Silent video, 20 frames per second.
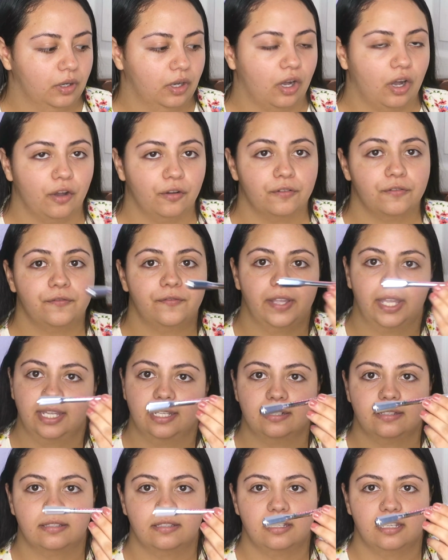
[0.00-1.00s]
all
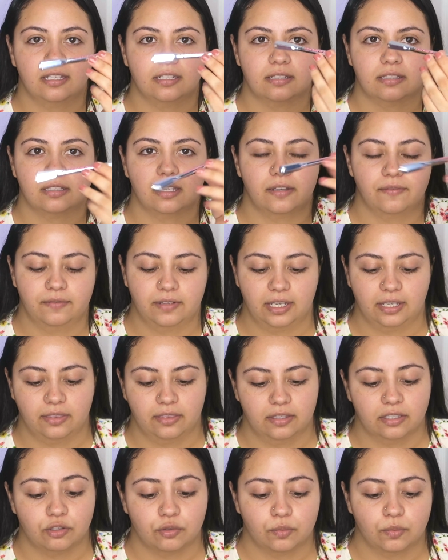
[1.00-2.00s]
fancy and stuff like
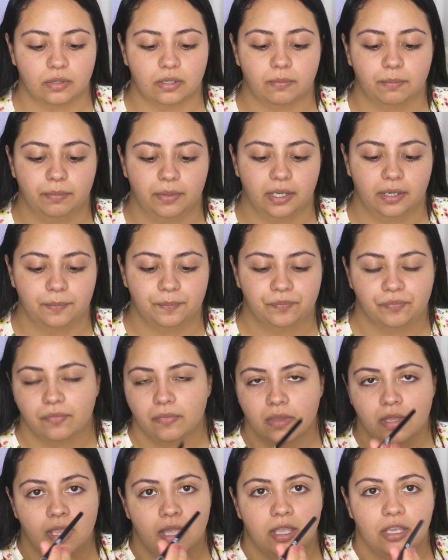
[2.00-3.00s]
this one, but
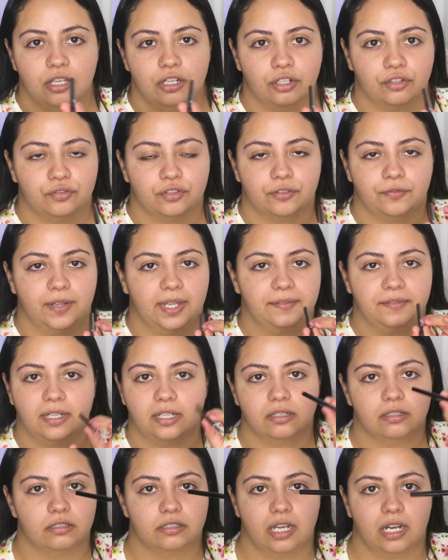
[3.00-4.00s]
you know, for
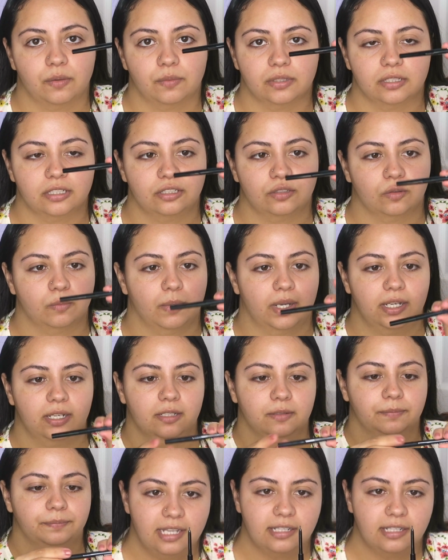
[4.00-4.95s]
$5 I really don't mind it.